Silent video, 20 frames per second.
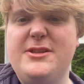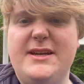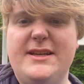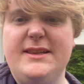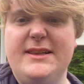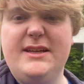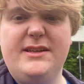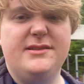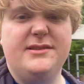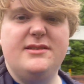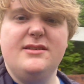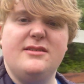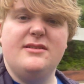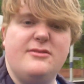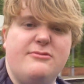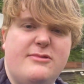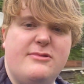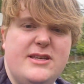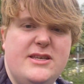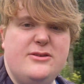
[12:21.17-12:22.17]
in London,
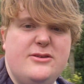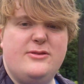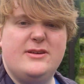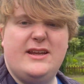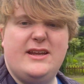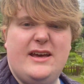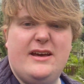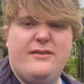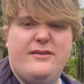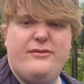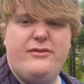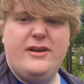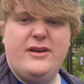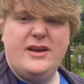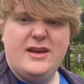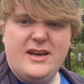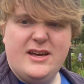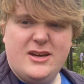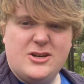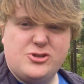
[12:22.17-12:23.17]
where you can have
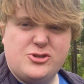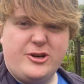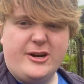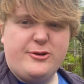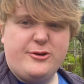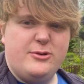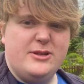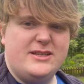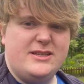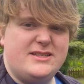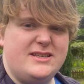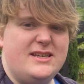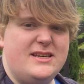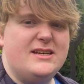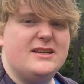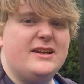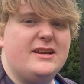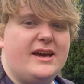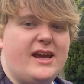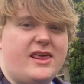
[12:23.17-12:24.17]
tranquility
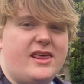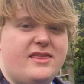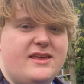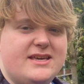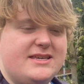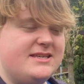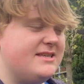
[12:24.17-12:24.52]
like this,